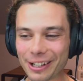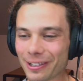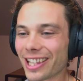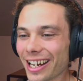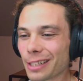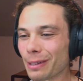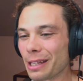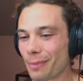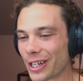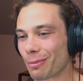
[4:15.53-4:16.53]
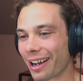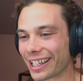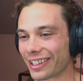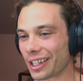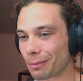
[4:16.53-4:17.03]
as that has been the benchmark in
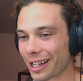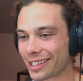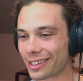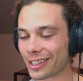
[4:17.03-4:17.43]
the other places.